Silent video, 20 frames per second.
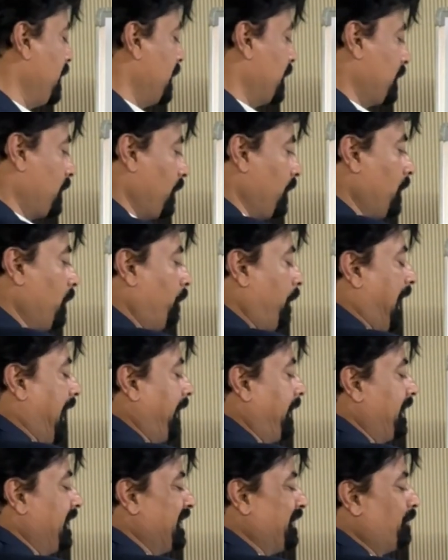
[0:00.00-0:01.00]
So you
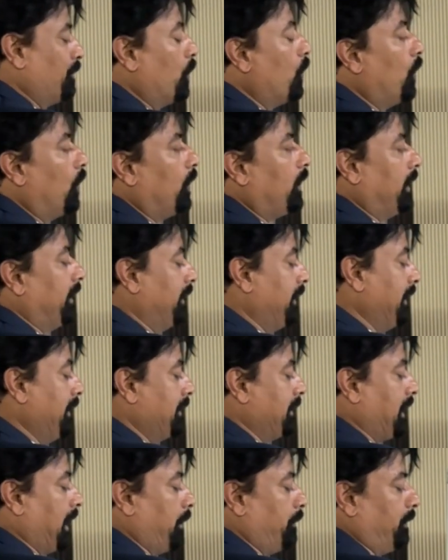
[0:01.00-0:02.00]
practice more these
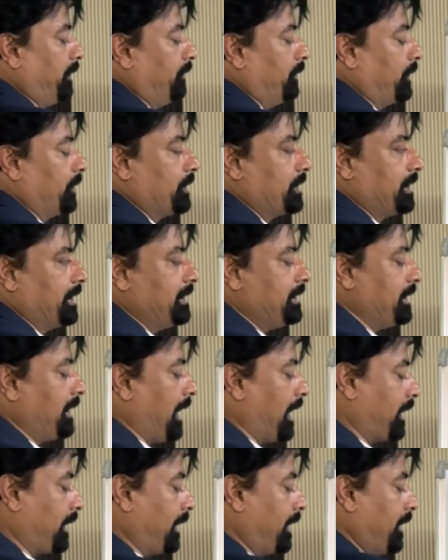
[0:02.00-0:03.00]
type of questions
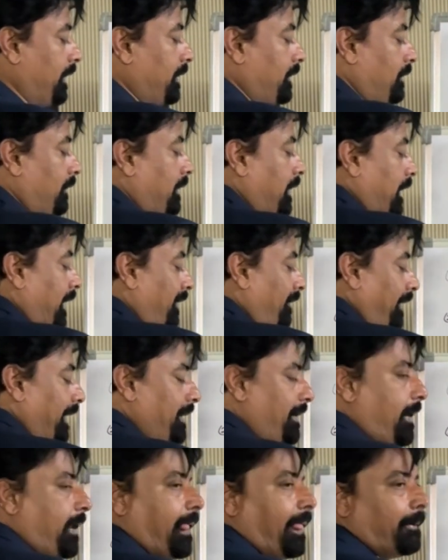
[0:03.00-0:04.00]
according to the given
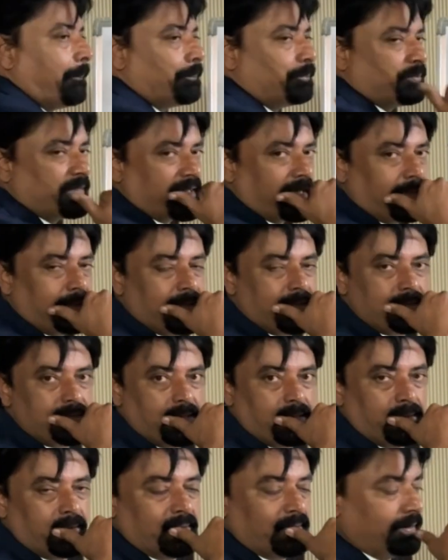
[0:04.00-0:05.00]

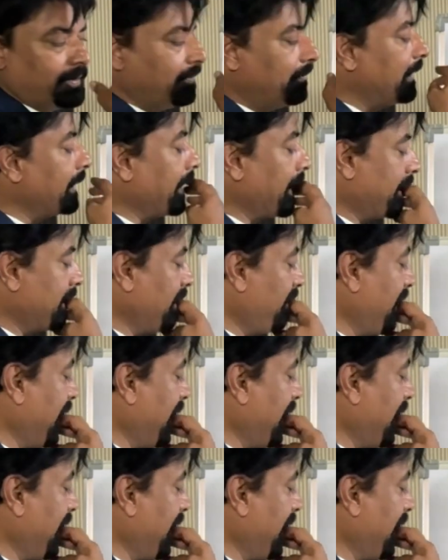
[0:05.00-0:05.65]
condition. You will get the